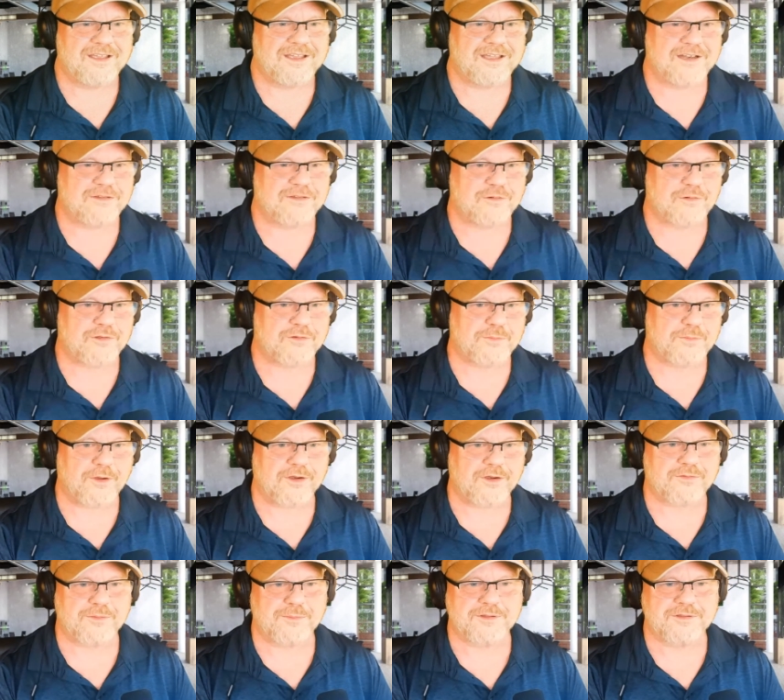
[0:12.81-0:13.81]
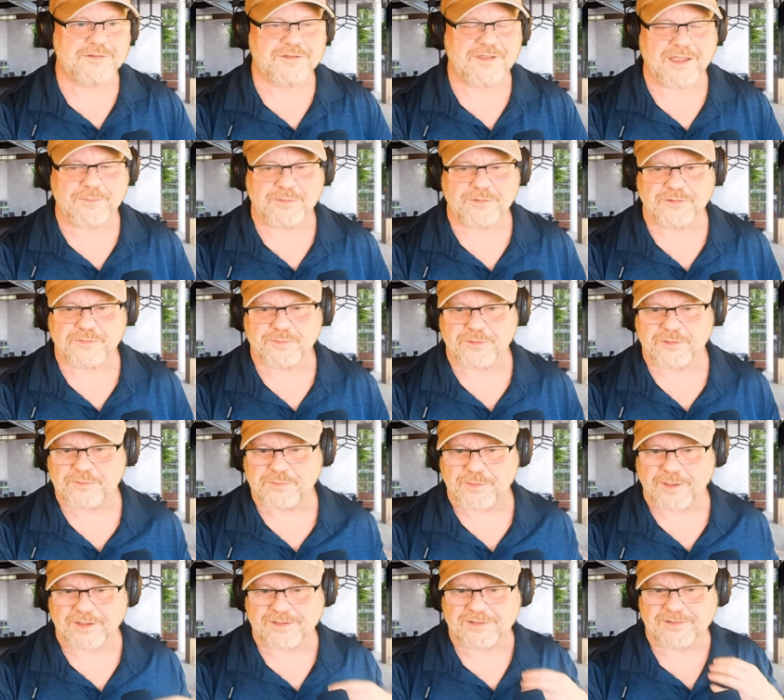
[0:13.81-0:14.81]
and it's Chris Mark from a sniper's
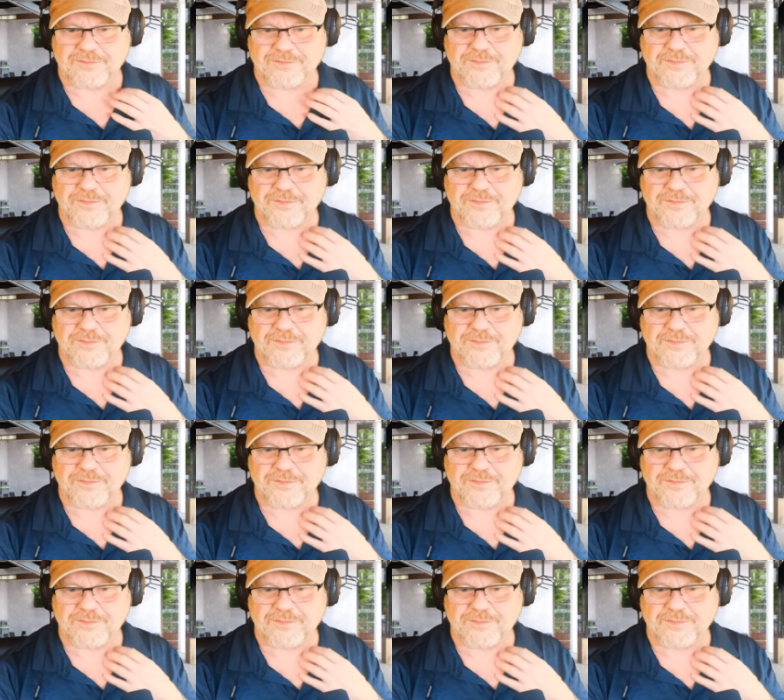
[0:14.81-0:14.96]
perspective.